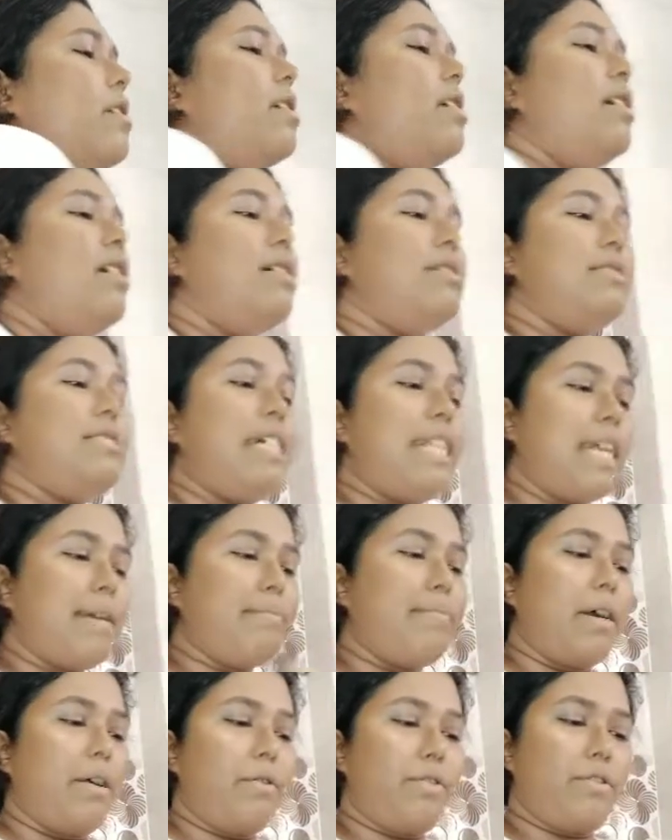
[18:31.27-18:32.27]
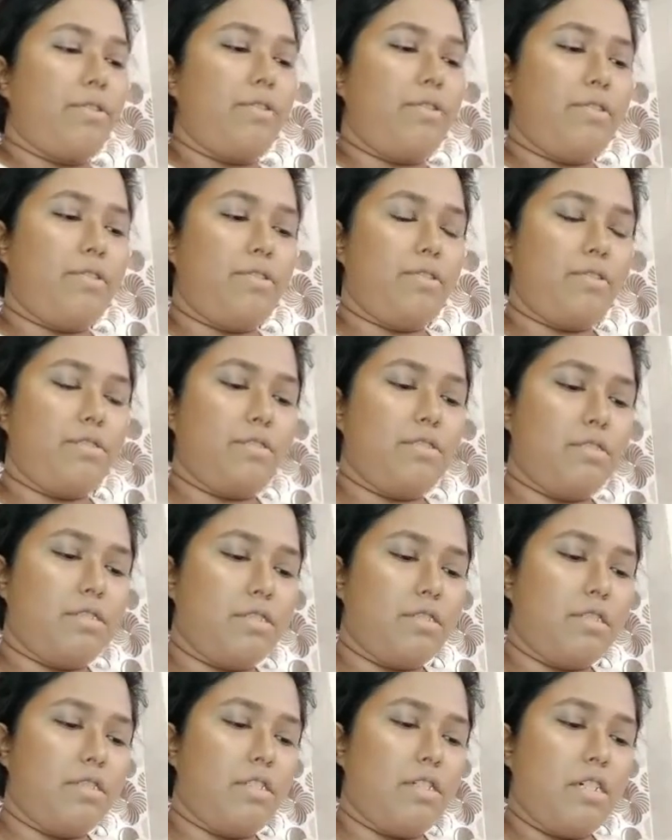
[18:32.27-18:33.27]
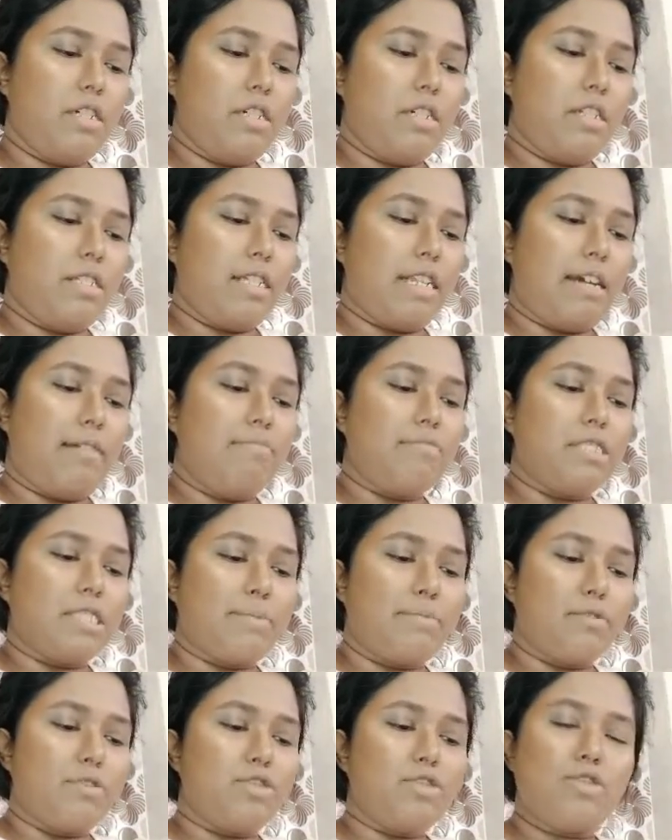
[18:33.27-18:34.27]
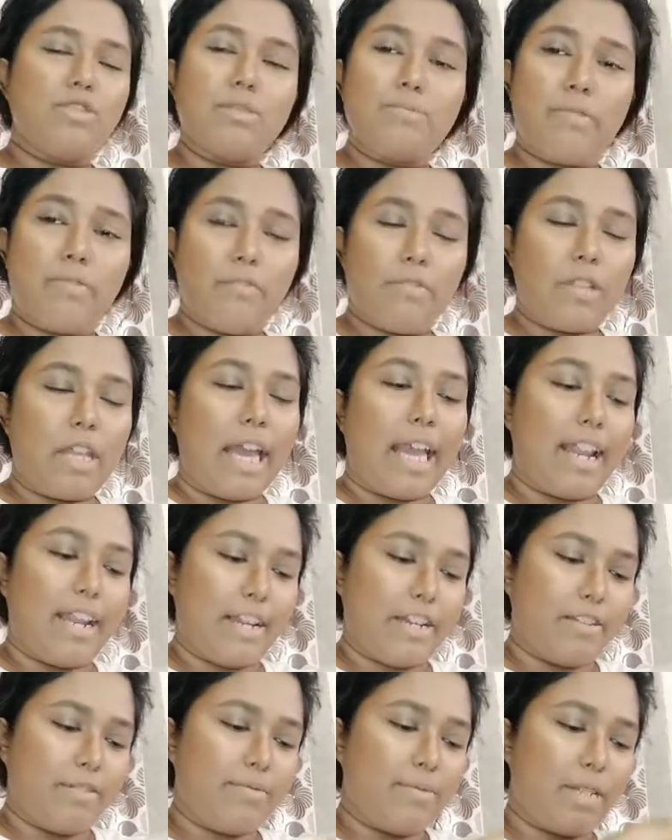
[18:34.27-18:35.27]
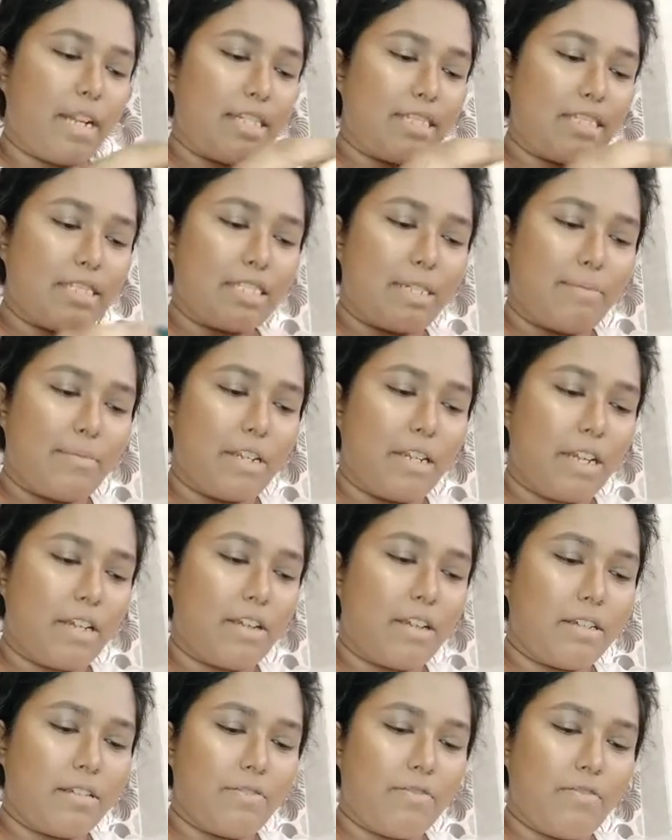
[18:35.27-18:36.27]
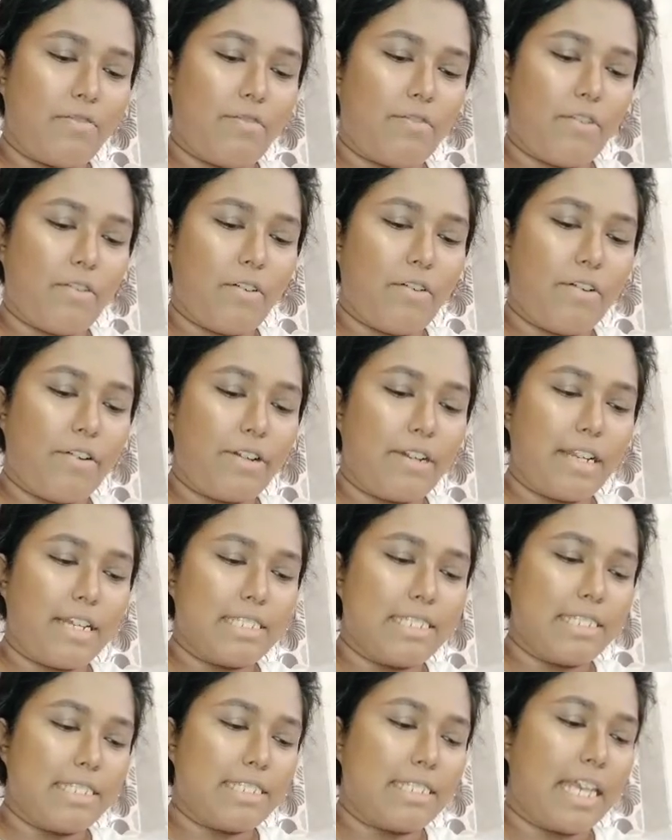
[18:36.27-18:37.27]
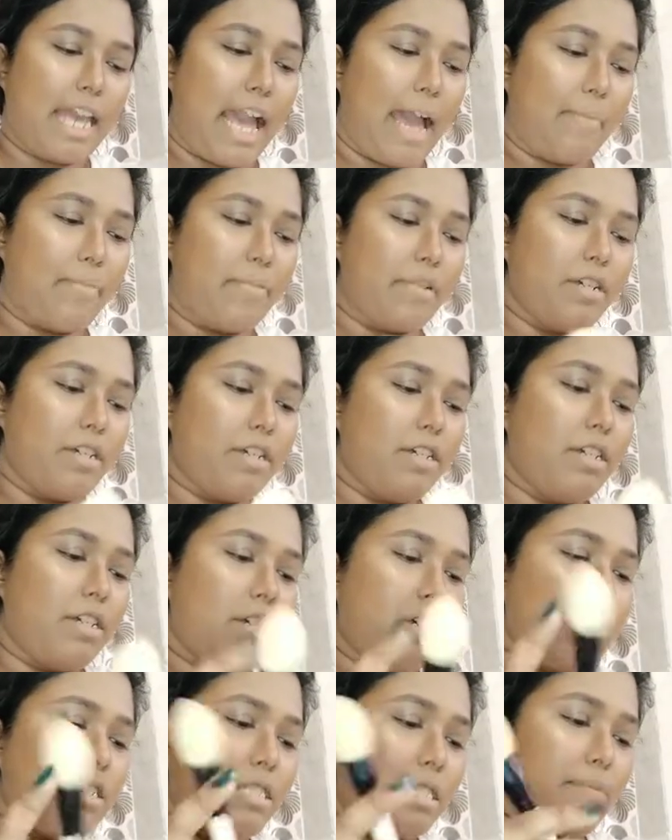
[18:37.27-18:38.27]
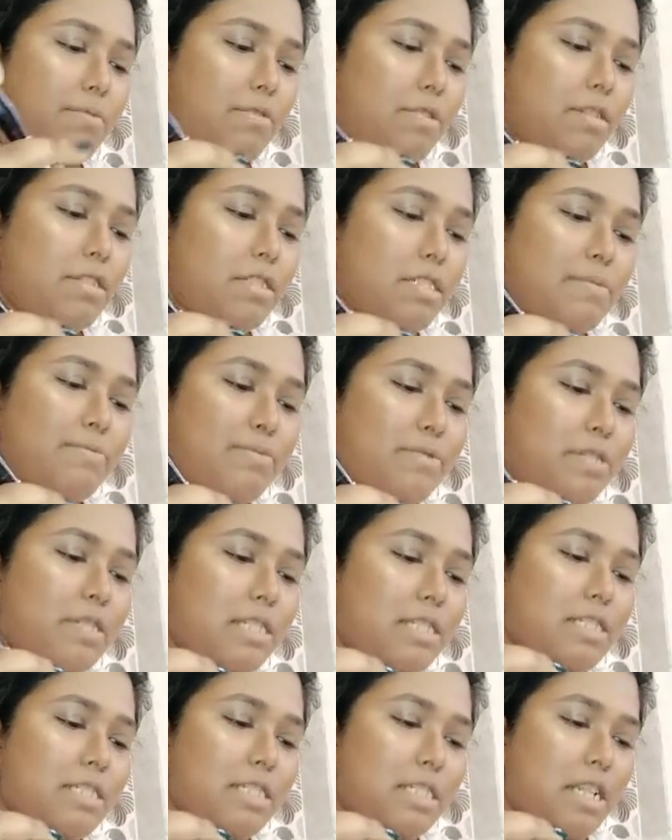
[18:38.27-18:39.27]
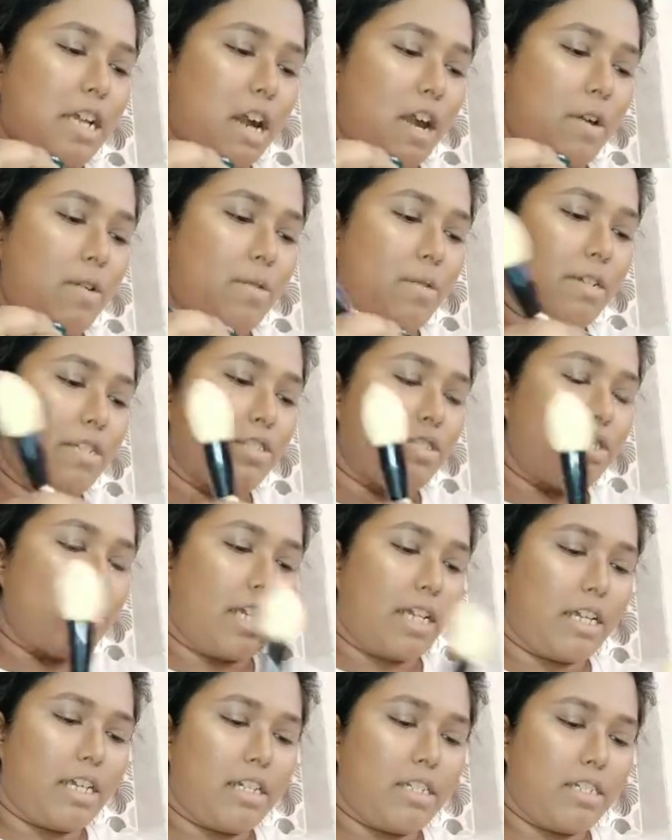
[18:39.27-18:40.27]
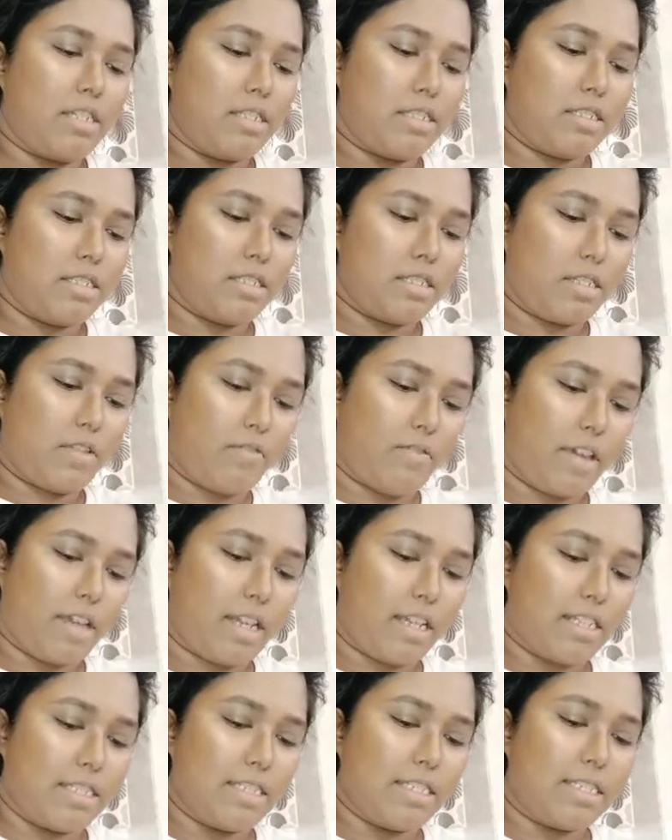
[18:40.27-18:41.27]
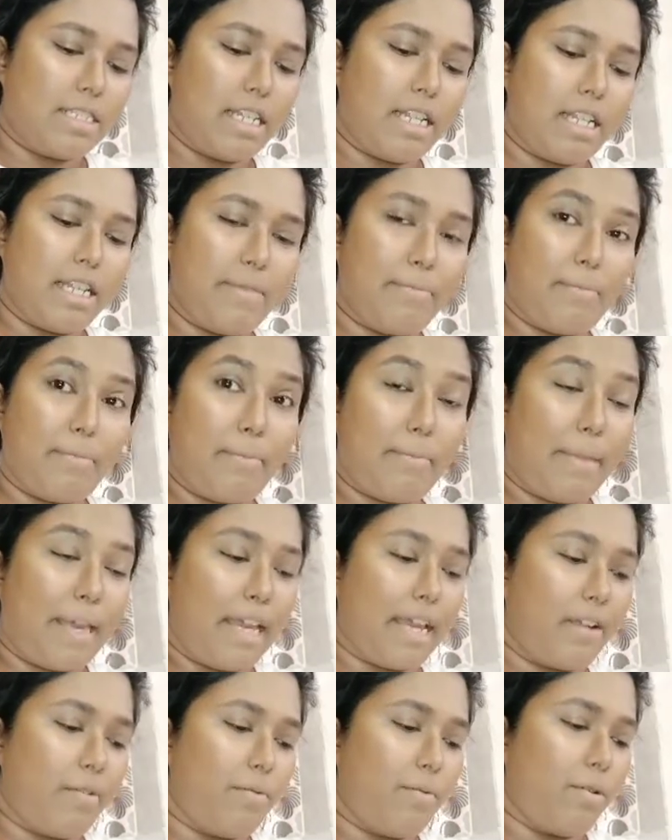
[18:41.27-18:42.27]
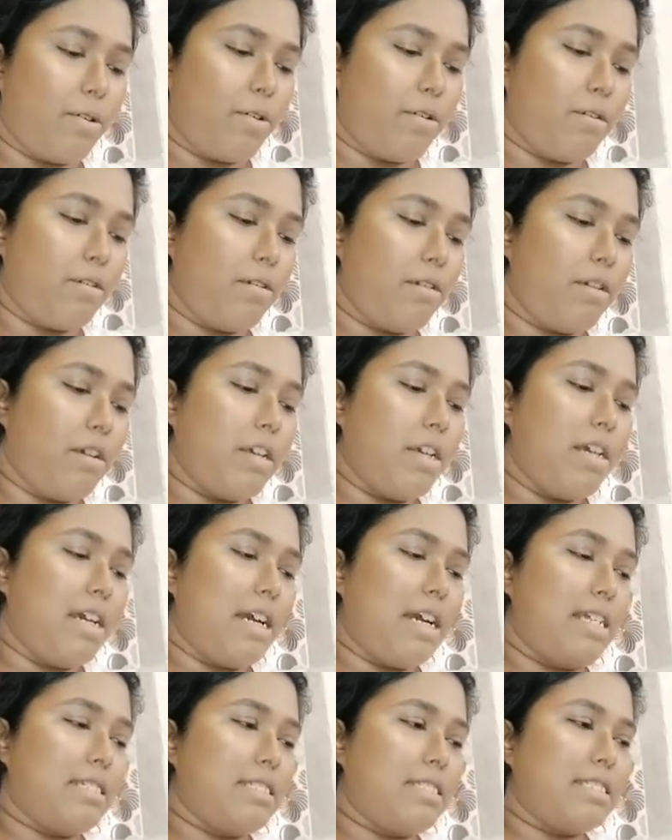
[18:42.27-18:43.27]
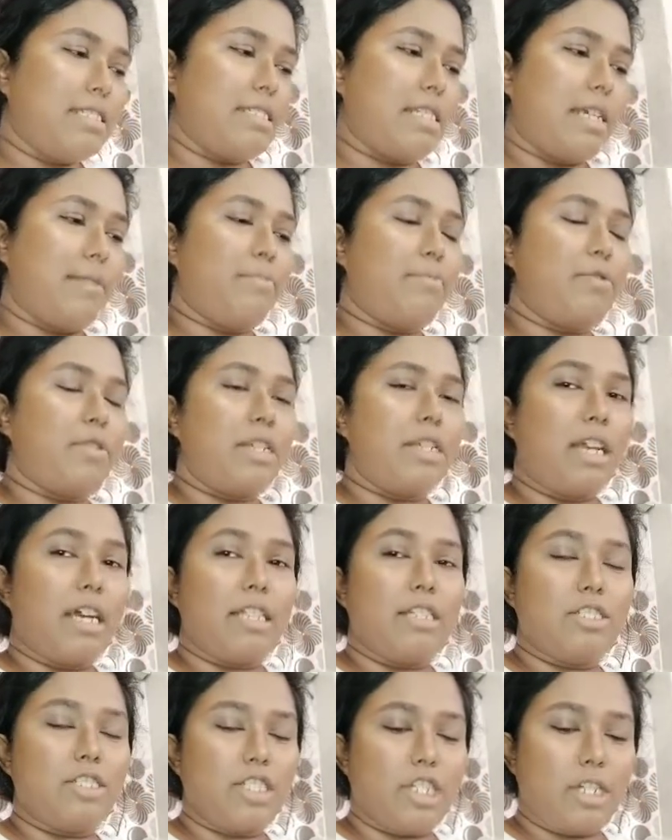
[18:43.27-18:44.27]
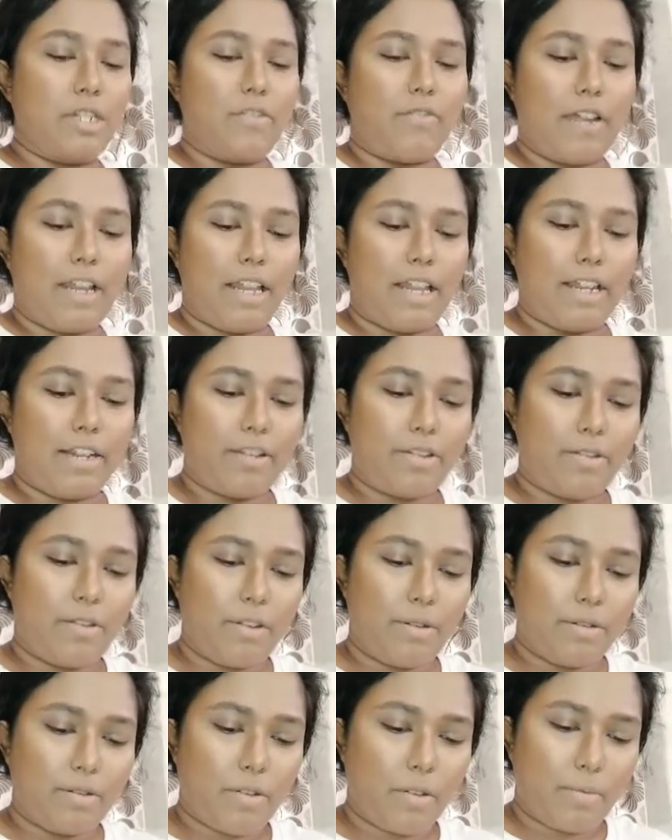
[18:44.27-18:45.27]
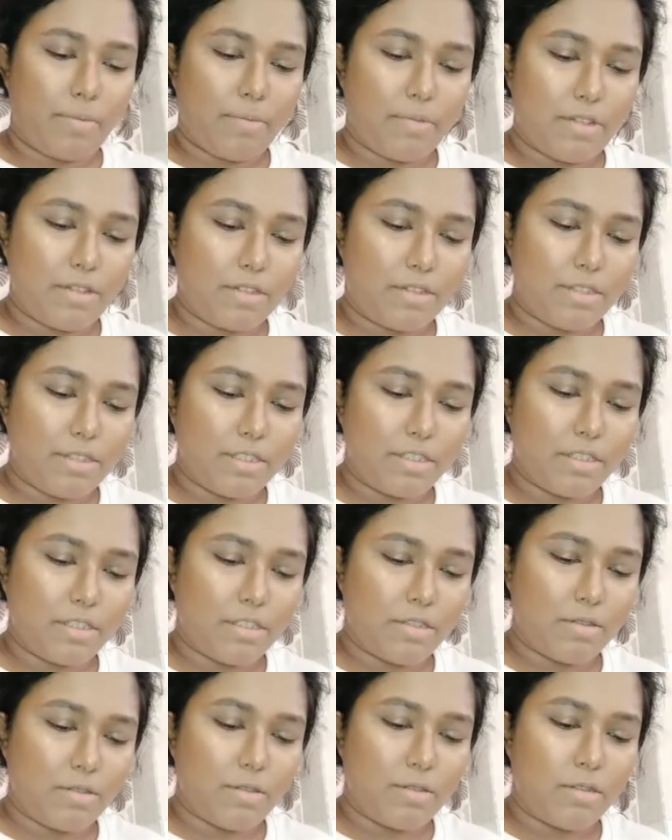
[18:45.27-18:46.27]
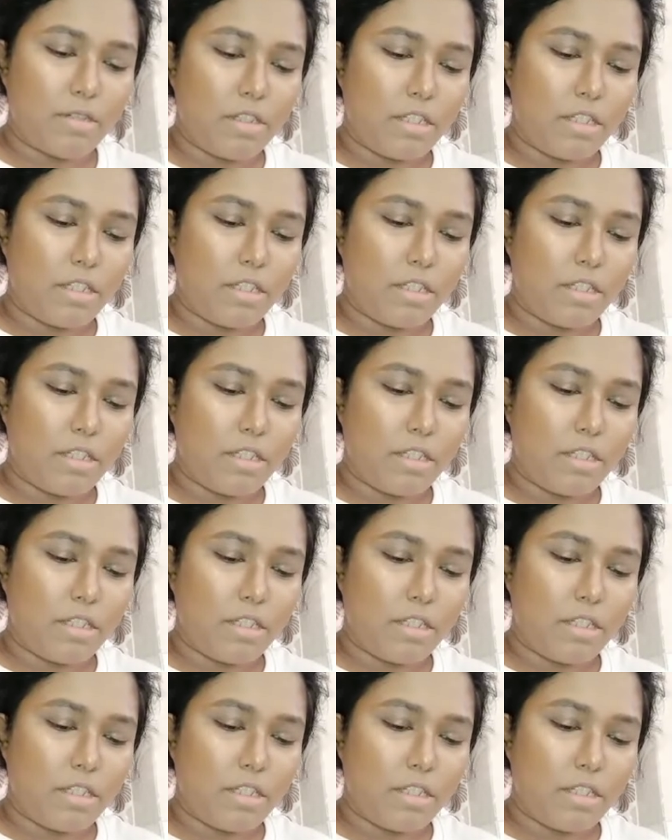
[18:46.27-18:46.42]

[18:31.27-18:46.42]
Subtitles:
a setting powder that I'm supposed to use before the highlighter, but I just completely forgot. I just gapped. So I'm going to just put this now and check if I can still make it work. I just can put another shade of highlighter on top. So